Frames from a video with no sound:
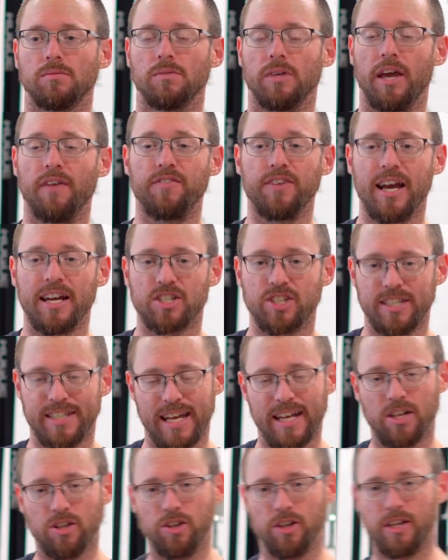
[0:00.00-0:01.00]
If you actually
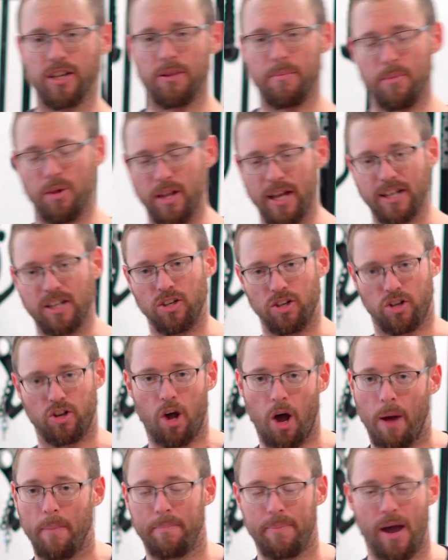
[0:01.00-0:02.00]
take a look at the molecular
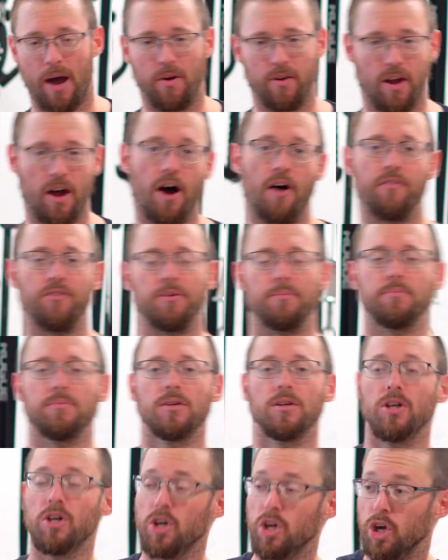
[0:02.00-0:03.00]
compound of them,
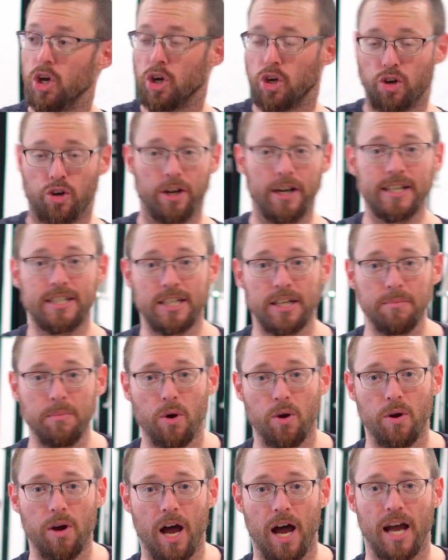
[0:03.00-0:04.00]
creatine
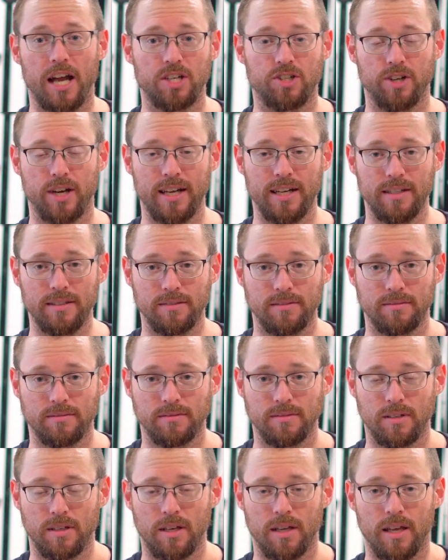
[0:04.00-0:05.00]
monohydrate
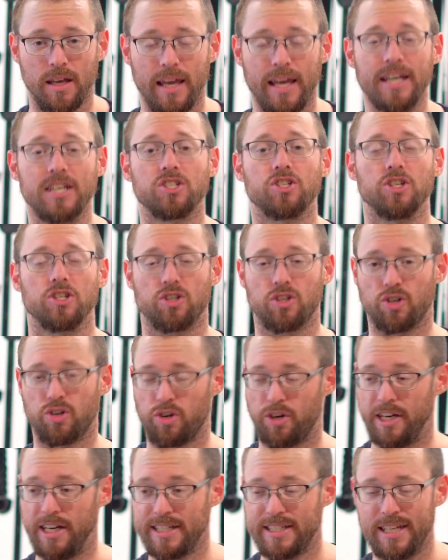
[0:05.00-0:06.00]
is just
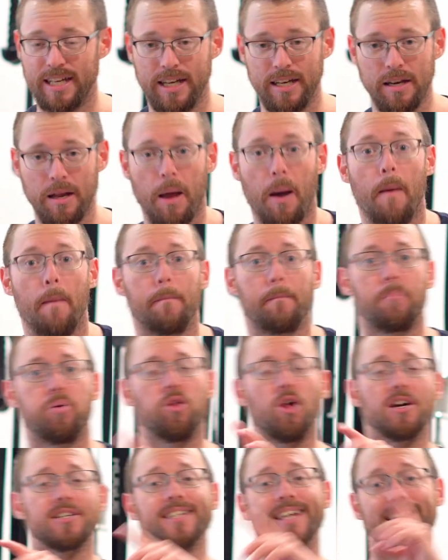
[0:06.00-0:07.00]
creatine
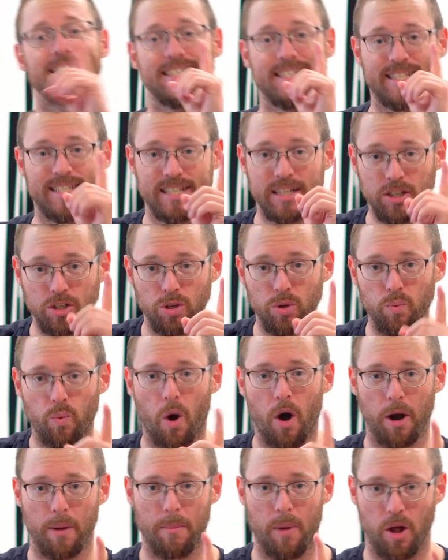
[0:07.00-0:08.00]
plus a single
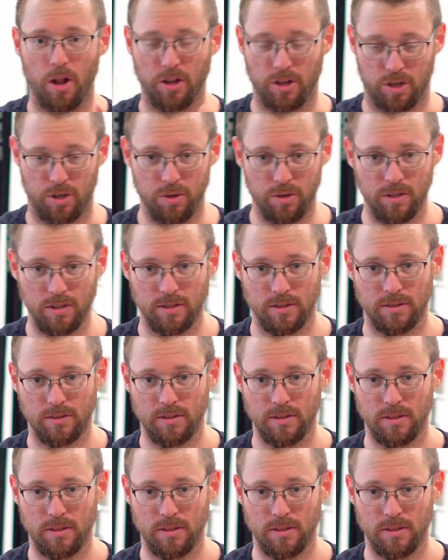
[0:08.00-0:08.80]
water molecule,